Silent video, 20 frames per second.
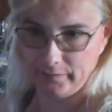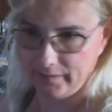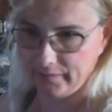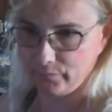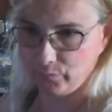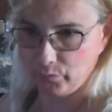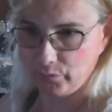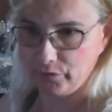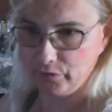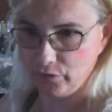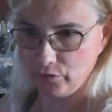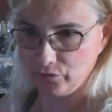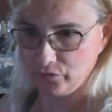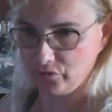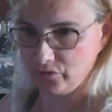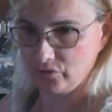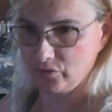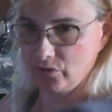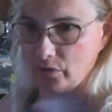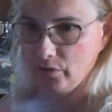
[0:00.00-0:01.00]
So if you got
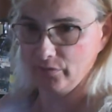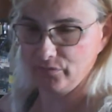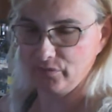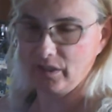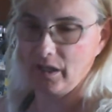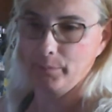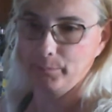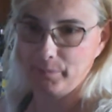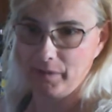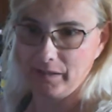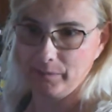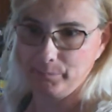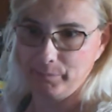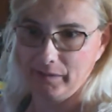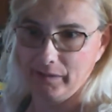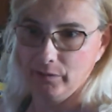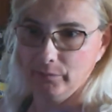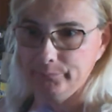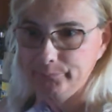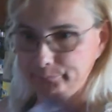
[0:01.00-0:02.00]
PayPal,
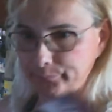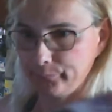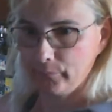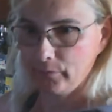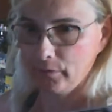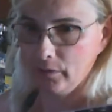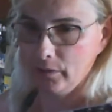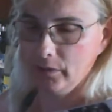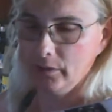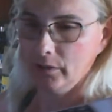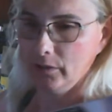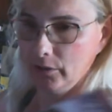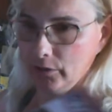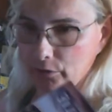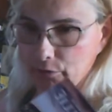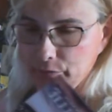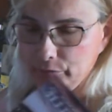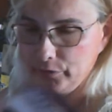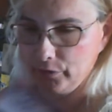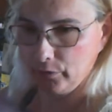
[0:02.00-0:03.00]
it'll, you know,
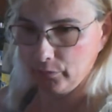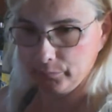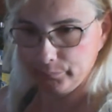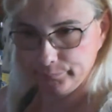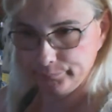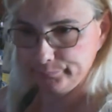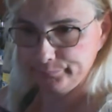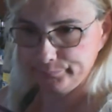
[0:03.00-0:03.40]
boom.